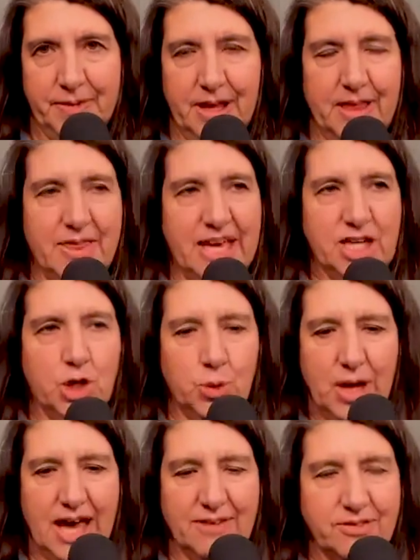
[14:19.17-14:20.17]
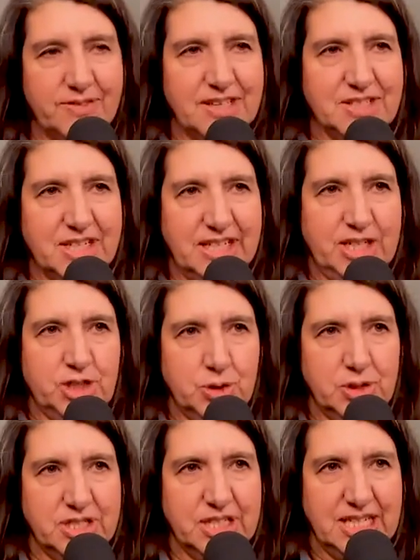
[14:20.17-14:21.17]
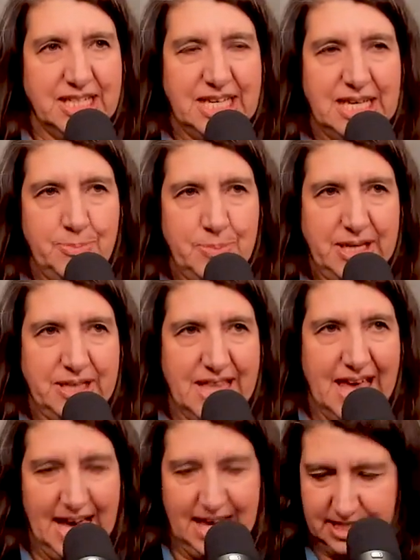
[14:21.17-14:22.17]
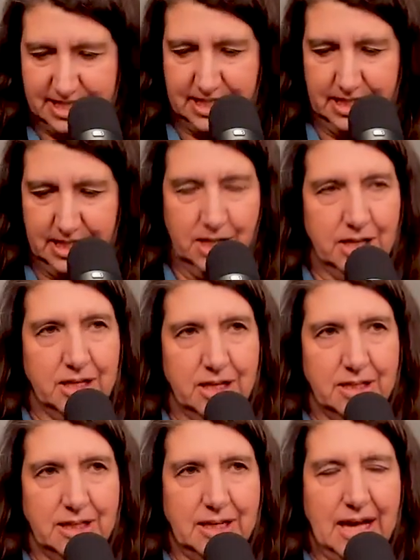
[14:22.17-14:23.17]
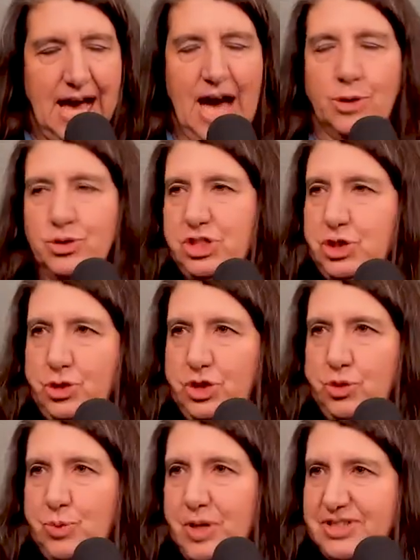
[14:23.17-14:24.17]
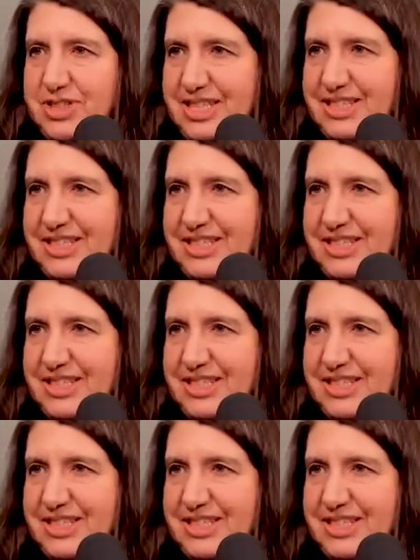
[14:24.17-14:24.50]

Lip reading: they don't have a vested interest in keeping that housing unit residence